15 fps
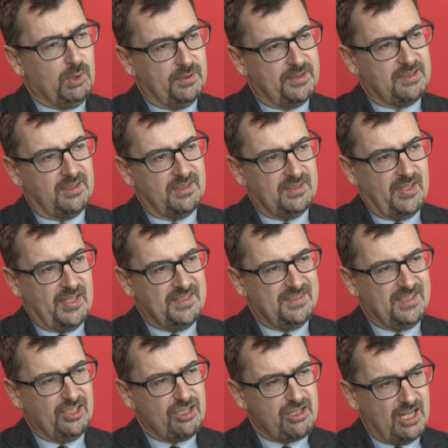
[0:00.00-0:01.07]
also then
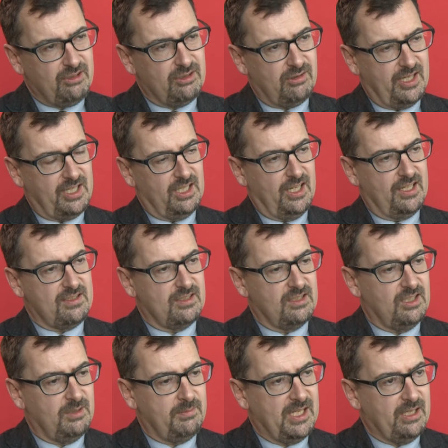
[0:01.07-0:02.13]
see the general regulation
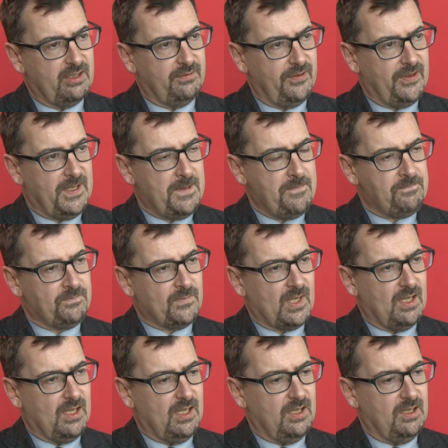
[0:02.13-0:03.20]
coming out of the
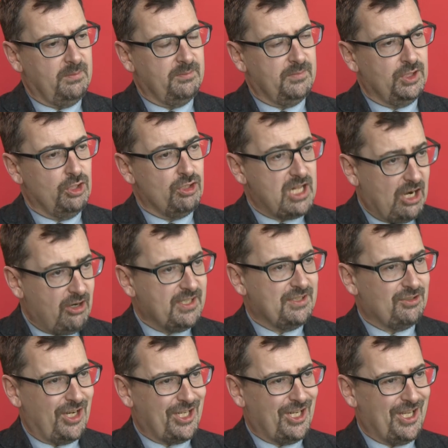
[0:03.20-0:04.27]
new
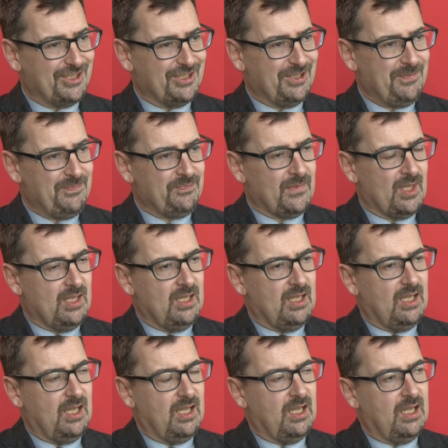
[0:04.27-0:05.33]
charities regulator.
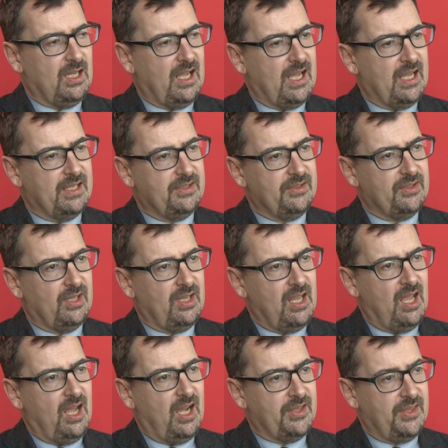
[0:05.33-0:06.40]
I
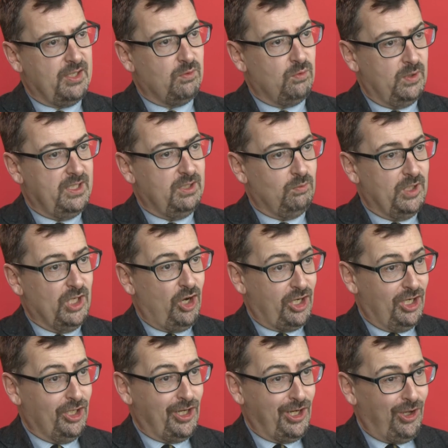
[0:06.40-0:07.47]
think we are
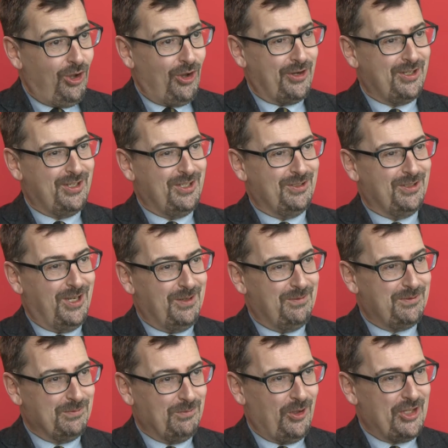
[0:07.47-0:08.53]
going to learn a lot
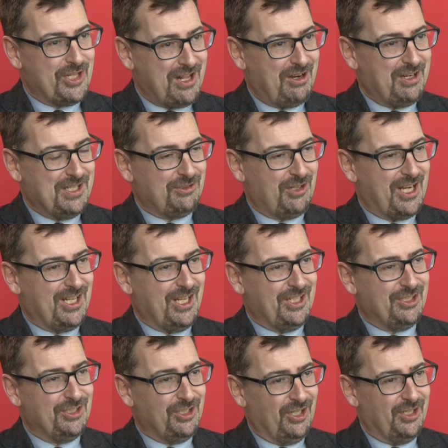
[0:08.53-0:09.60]
from what the charities
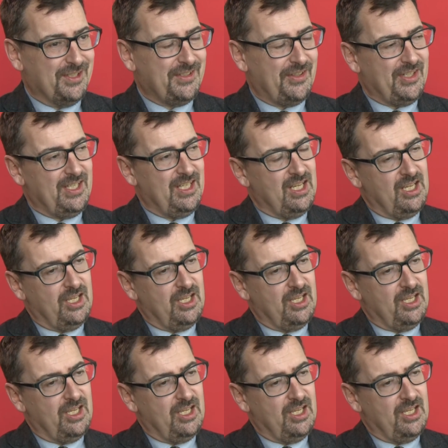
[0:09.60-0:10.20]
regulator does. The